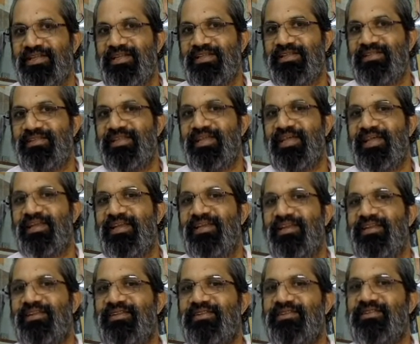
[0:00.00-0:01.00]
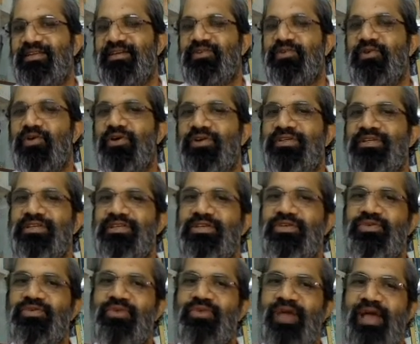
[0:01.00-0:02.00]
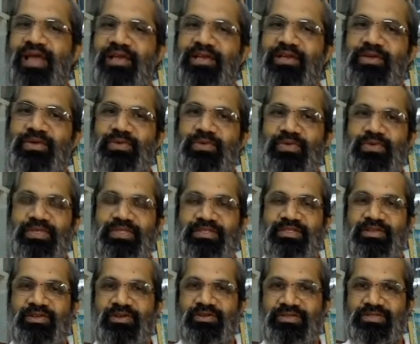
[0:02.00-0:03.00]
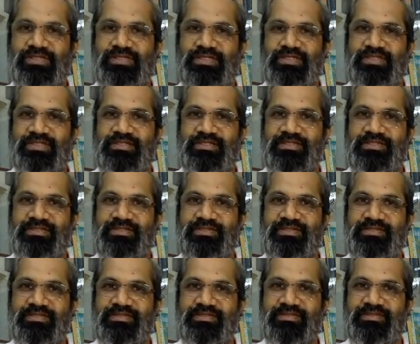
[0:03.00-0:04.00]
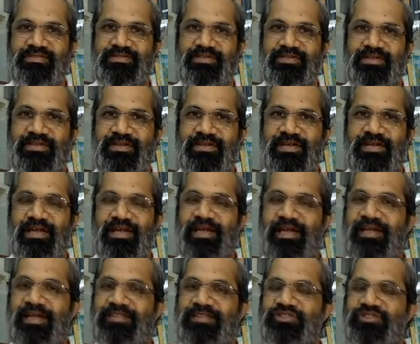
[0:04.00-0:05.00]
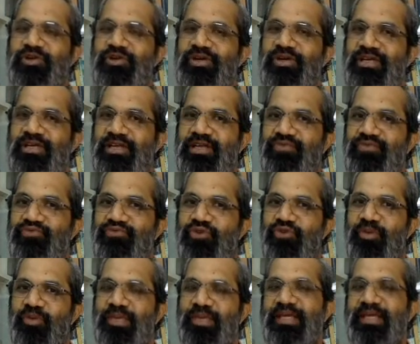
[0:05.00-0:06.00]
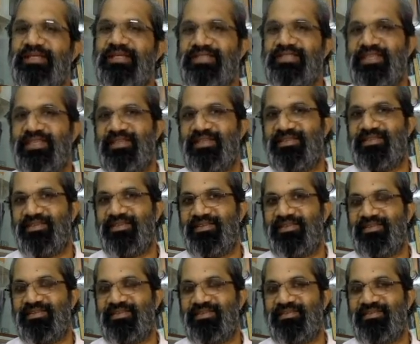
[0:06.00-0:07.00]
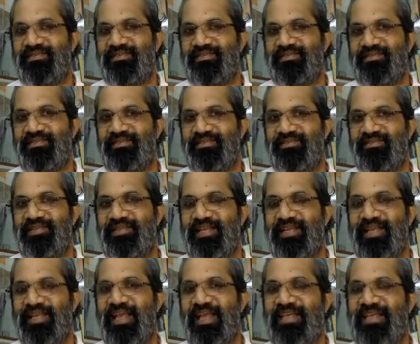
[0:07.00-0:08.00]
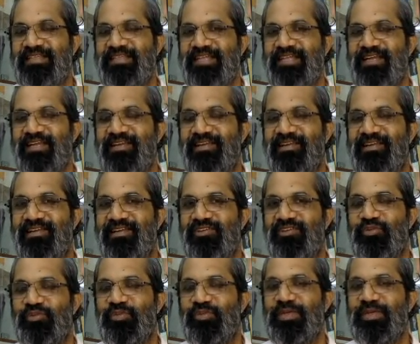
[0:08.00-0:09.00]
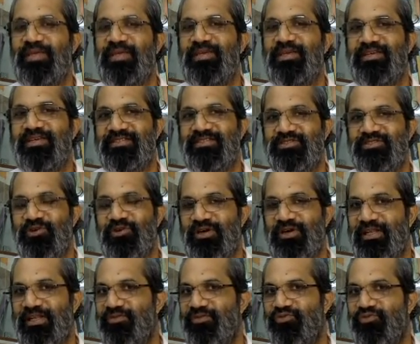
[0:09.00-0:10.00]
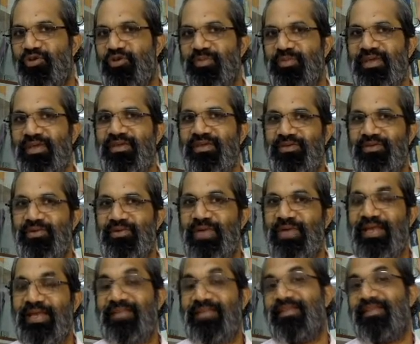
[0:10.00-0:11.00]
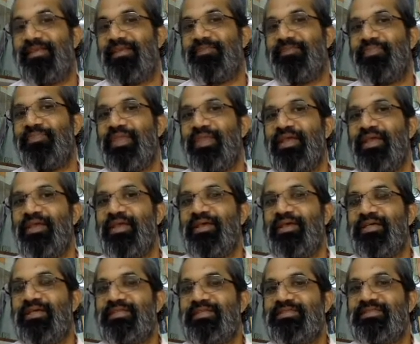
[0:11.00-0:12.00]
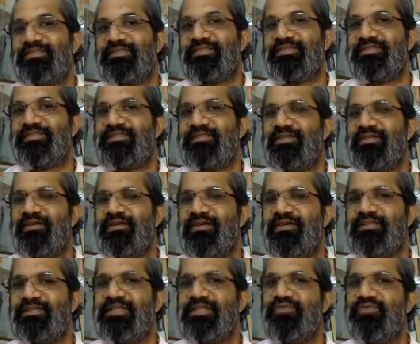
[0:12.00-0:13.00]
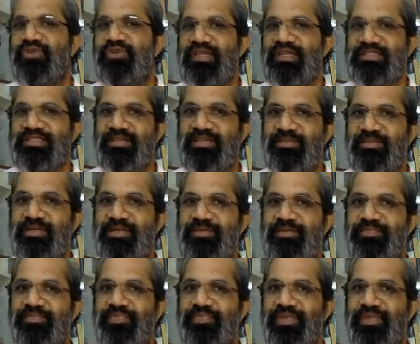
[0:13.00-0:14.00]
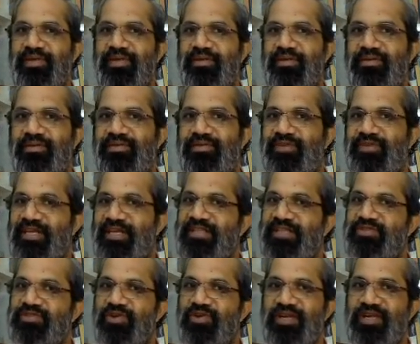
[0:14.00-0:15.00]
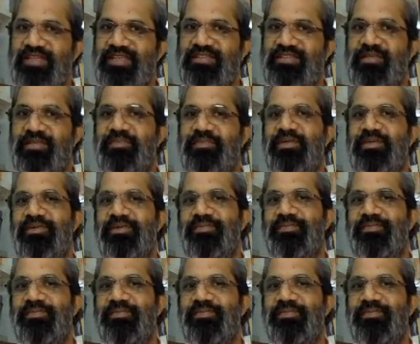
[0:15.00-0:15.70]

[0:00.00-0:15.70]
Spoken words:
then the cognitive value is lost. It's not informing us anything. That A is identical to B is not informing you anything. Say for example, Frege's own example,